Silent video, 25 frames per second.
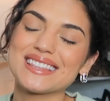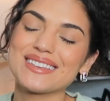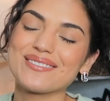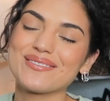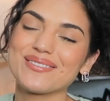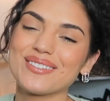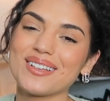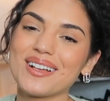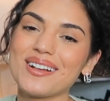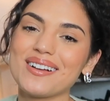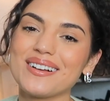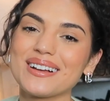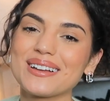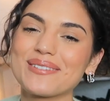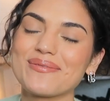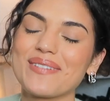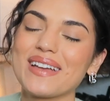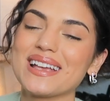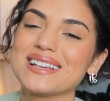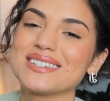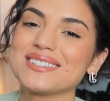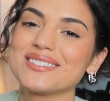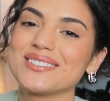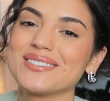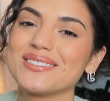the vlog.
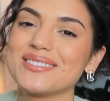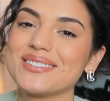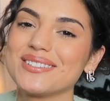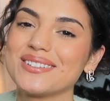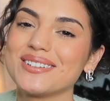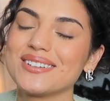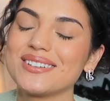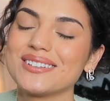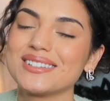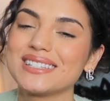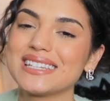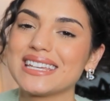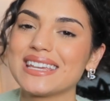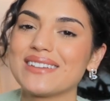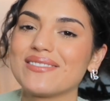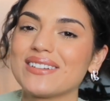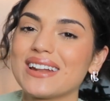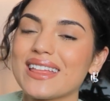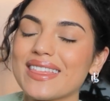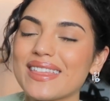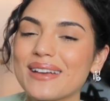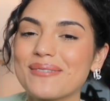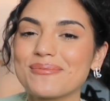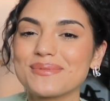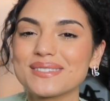Make sure to give it
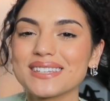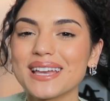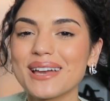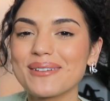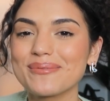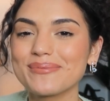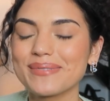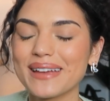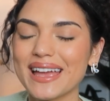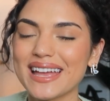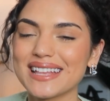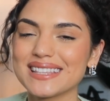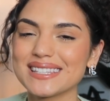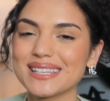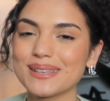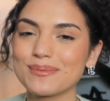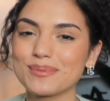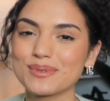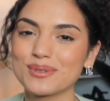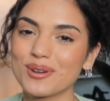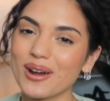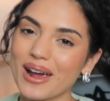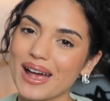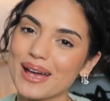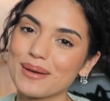a thumbs up and
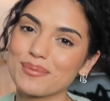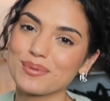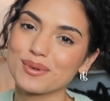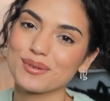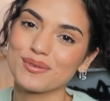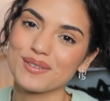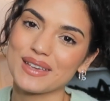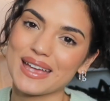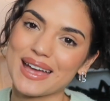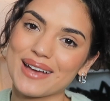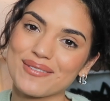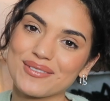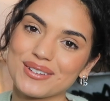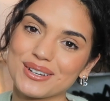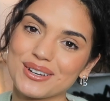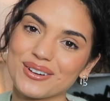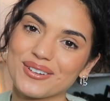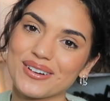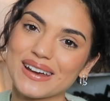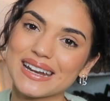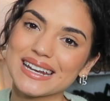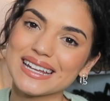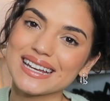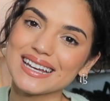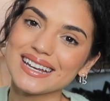subscribe if you haven't
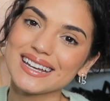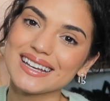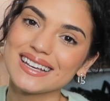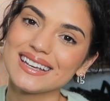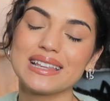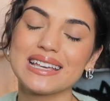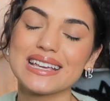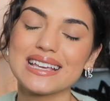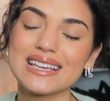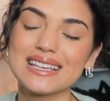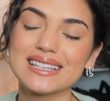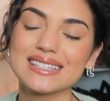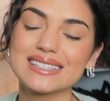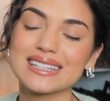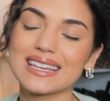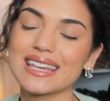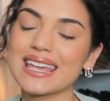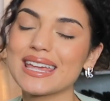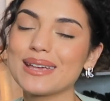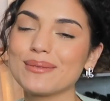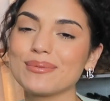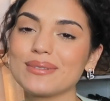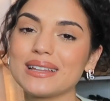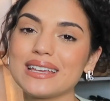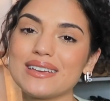already. Please
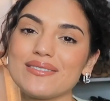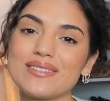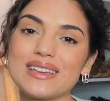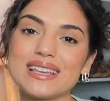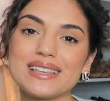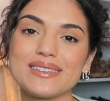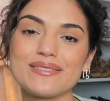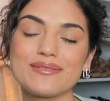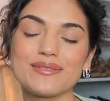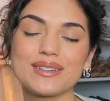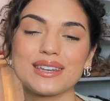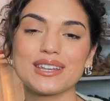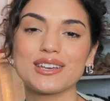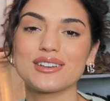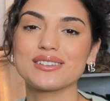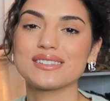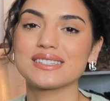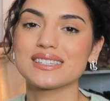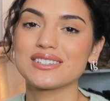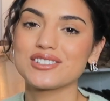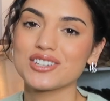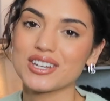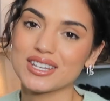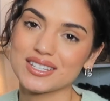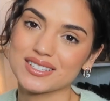keep leaving video
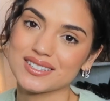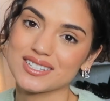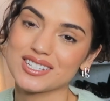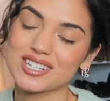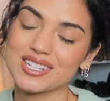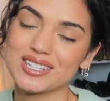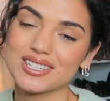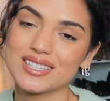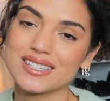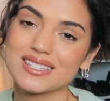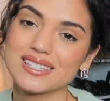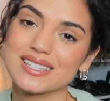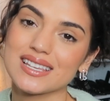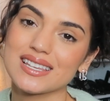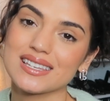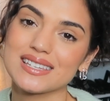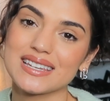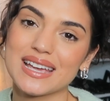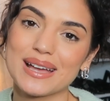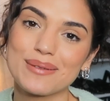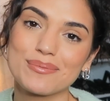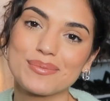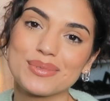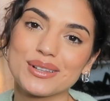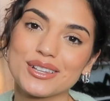suggestions
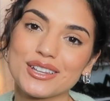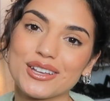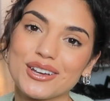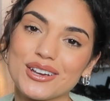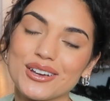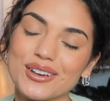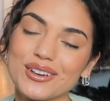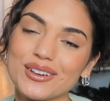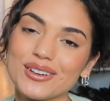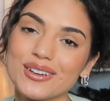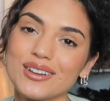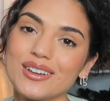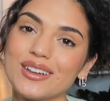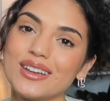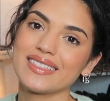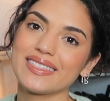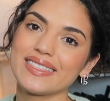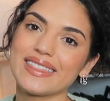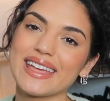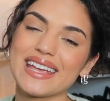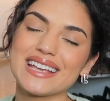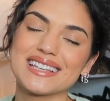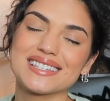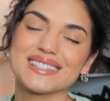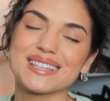down below.
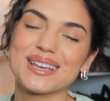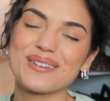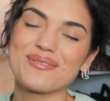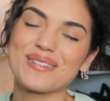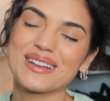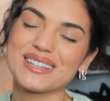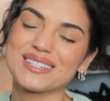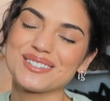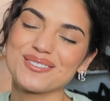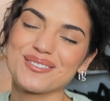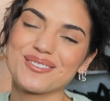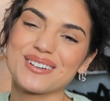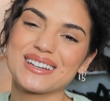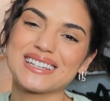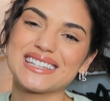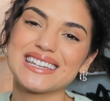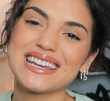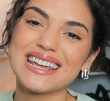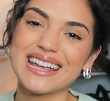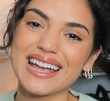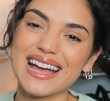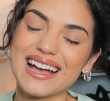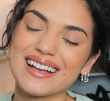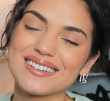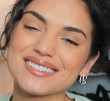Thanks so much for
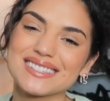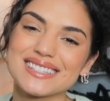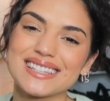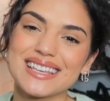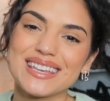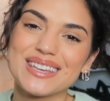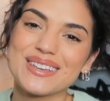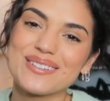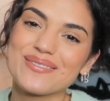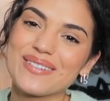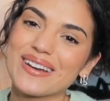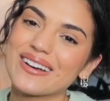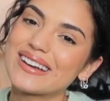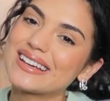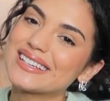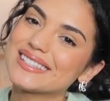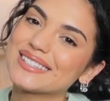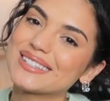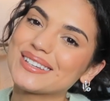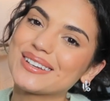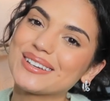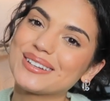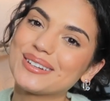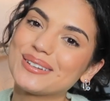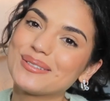watching. I'll see you very
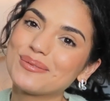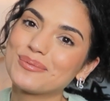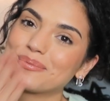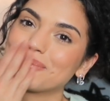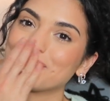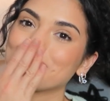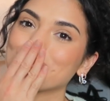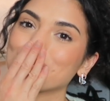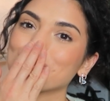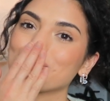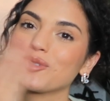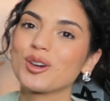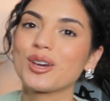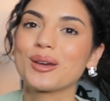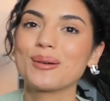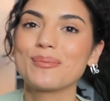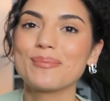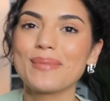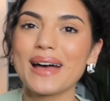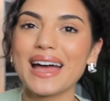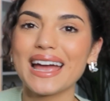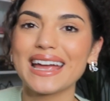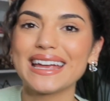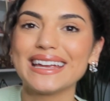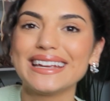soon.
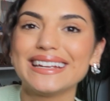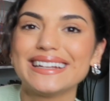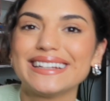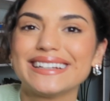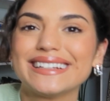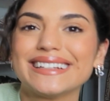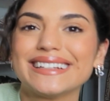Bye.